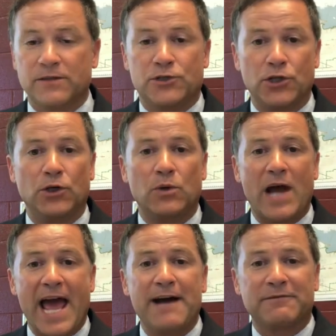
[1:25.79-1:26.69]
to
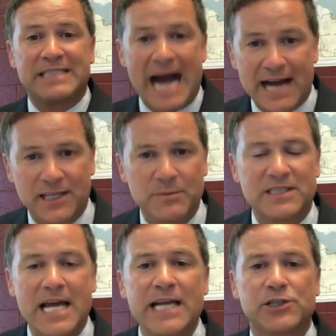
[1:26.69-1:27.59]
have
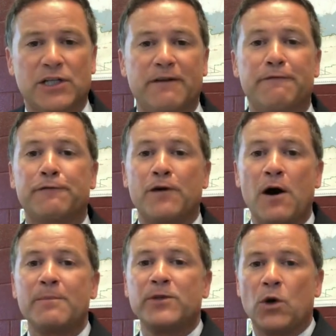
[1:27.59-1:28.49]
documentation
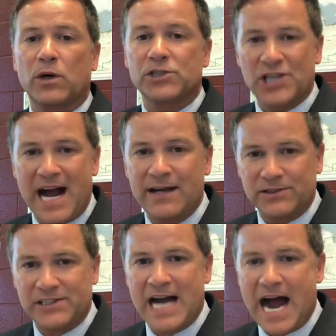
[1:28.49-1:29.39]
from your
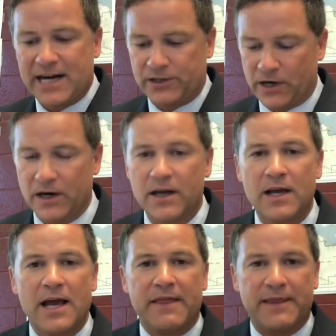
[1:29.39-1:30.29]
child's doctor
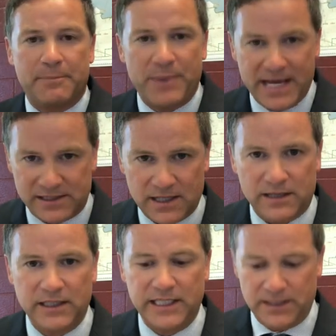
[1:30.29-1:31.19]
that
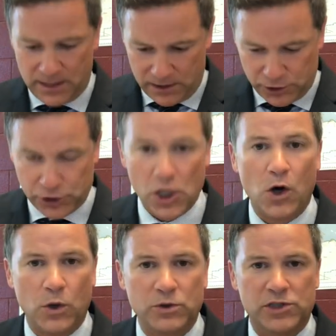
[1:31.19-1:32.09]
basically
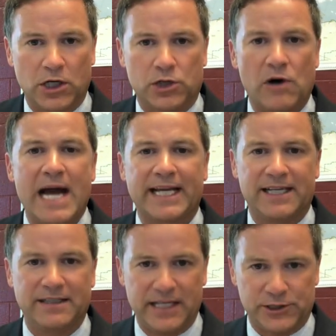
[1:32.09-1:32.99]
shows a chronic
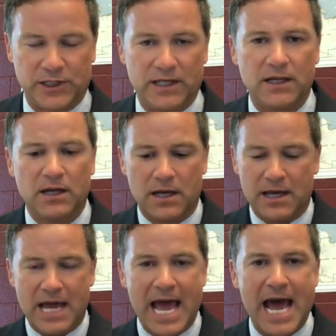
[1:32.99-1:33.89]
condition,
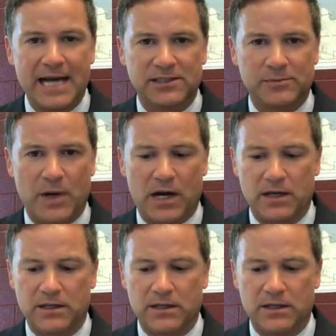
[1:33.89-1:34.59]
asthma,